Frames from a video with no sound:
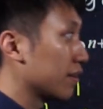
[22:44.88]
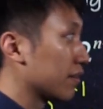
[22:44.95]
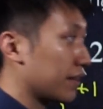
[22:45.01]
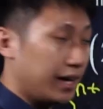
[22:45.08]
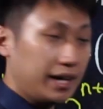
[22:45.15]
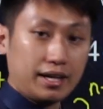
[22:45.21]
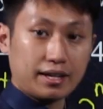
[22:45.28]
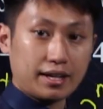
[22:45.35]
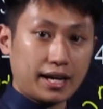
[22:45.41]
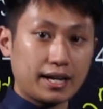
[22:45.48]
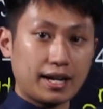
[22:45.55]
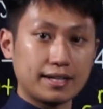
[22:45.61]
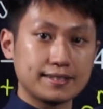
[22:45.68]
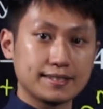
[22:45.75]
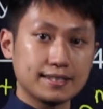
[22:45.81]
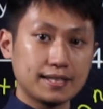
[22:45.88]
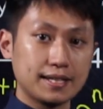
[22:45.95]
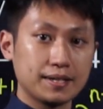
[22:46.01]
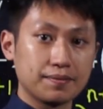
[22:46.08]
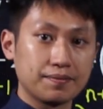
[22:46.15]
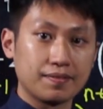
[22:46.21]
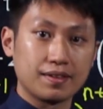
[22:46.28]
Okay, get the answer?
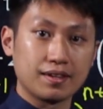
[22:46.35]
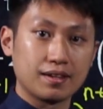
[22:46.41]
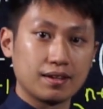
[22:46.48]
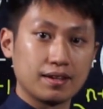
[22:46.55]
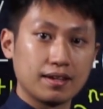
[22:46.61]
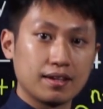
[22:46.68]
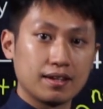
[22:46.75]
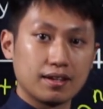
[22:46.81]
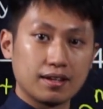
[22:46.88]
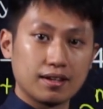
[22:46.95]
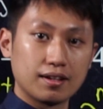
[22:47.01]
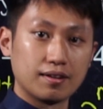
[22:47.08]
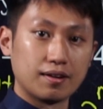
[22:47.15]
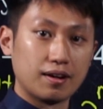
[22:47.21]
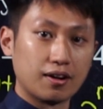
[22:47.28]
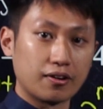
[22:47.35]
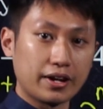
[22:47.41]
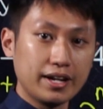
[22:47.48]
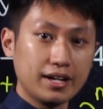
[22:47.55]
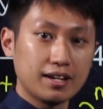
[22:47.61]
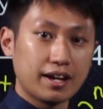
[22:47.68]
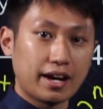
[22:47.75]

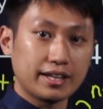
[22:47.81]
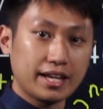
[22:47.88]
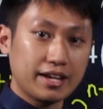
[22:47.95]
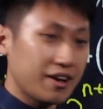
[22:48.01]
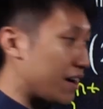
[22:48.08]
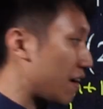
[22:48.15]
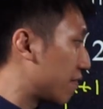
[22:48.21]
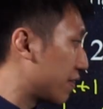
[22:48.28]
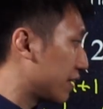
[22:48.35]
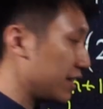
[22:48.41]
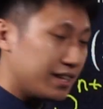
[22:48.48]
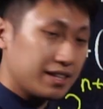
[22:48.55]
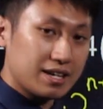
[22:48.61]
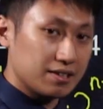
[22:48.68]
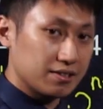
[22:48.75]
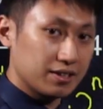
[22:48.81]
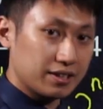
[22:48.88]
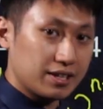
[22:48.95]
Okay, I think you are confident now.